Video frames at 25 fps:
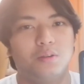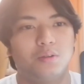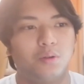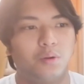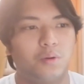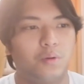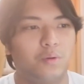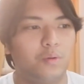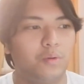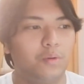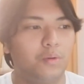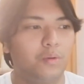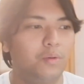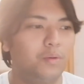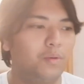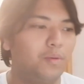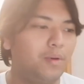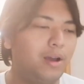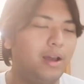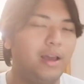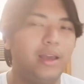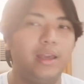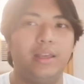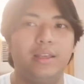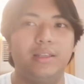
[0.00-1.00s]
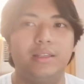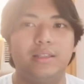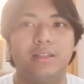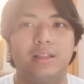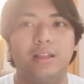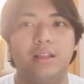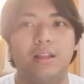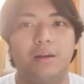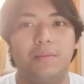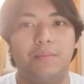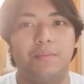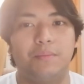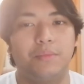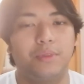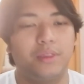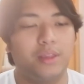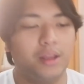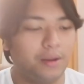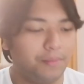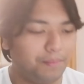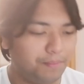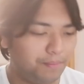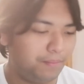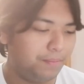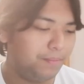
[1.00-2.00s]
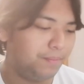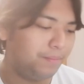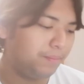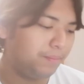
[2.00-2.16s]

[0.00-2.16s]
So why is laptop?